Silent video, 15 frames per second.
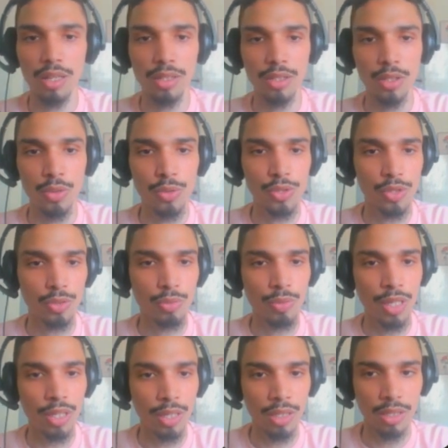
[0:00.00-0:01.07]
The user
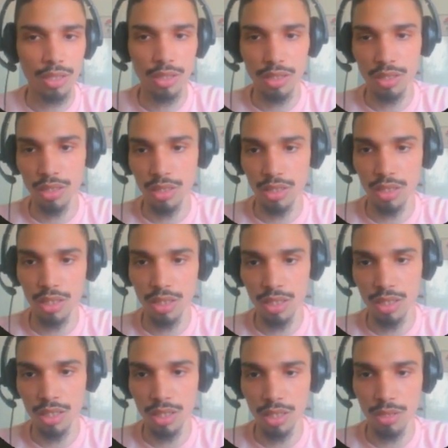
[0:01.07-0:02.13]
will
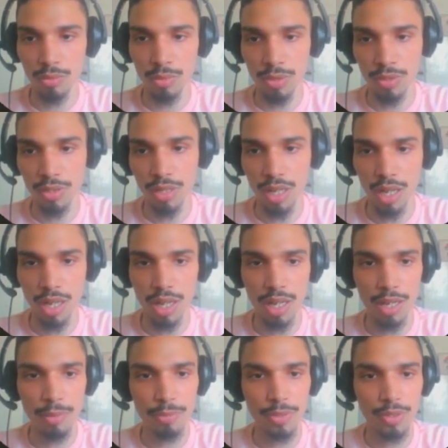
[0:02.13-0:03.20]

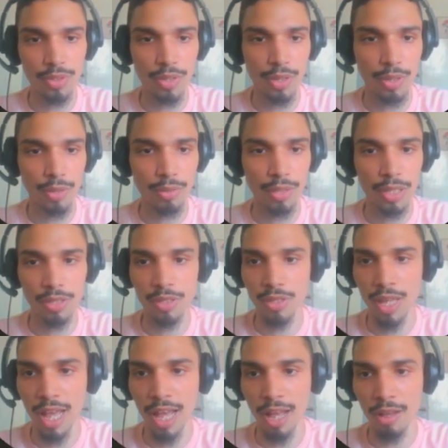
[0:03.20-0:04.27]
type, so let's
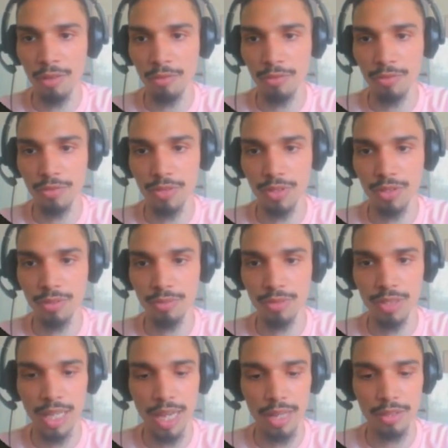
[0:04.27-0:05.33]
have,
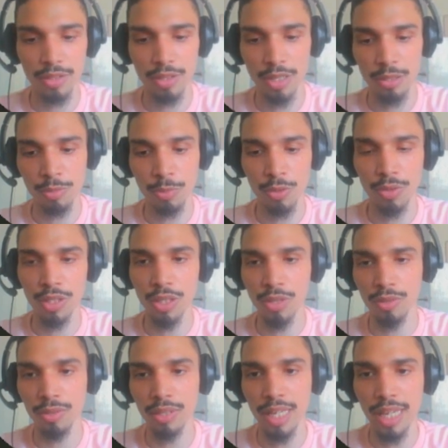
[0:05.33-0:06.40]
let's put here
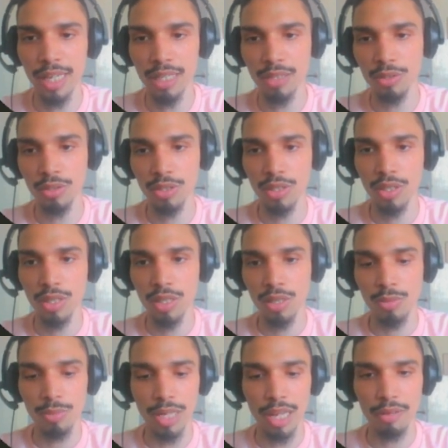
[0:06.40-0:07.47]
range.
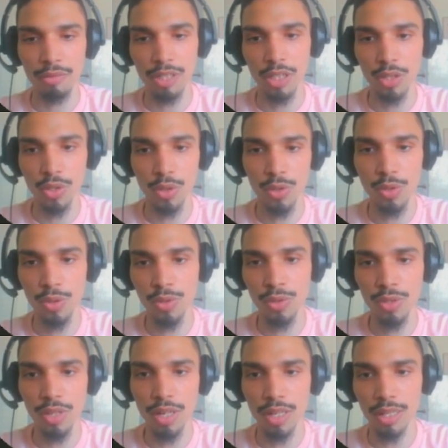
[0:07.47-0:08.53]
We have
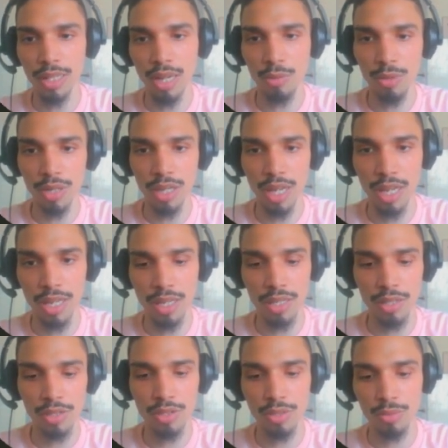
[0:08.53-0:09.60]
include
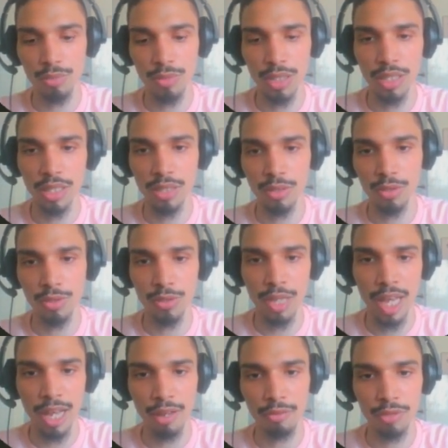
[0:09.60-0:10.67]
lowercase, we can
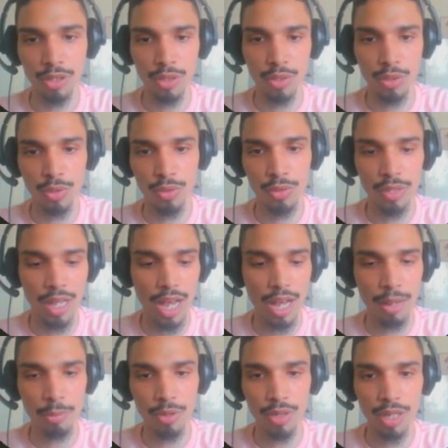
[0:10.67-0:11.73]
have include
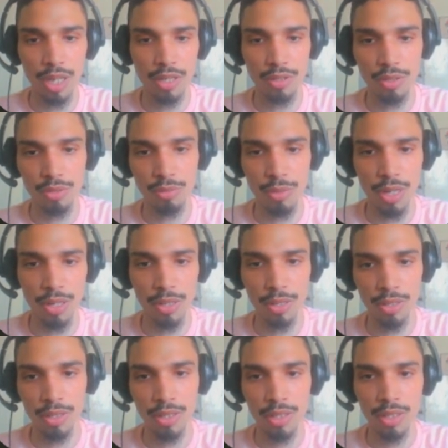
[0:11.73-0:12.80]
uppercase as well.